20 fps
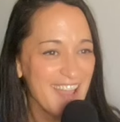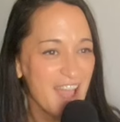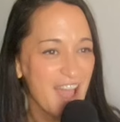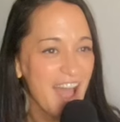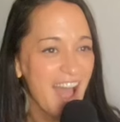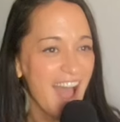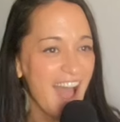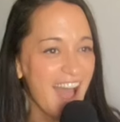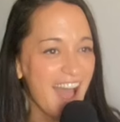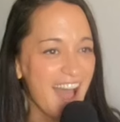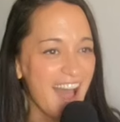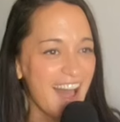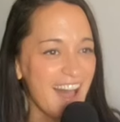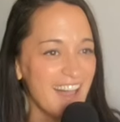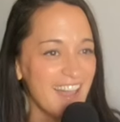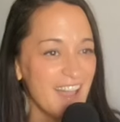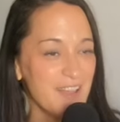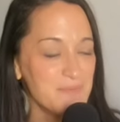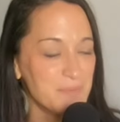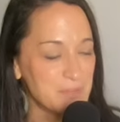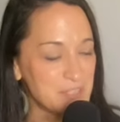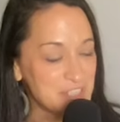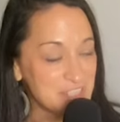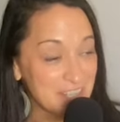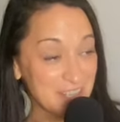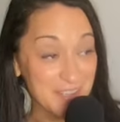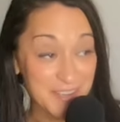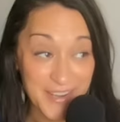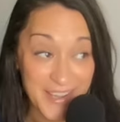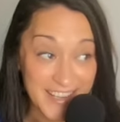Uh, I
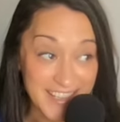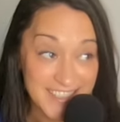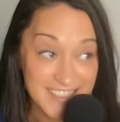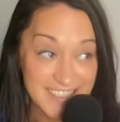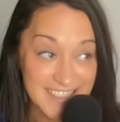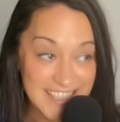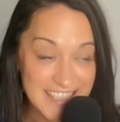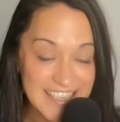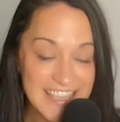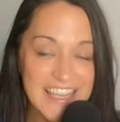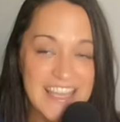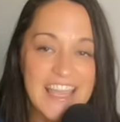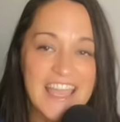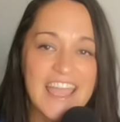appreciate your honesty.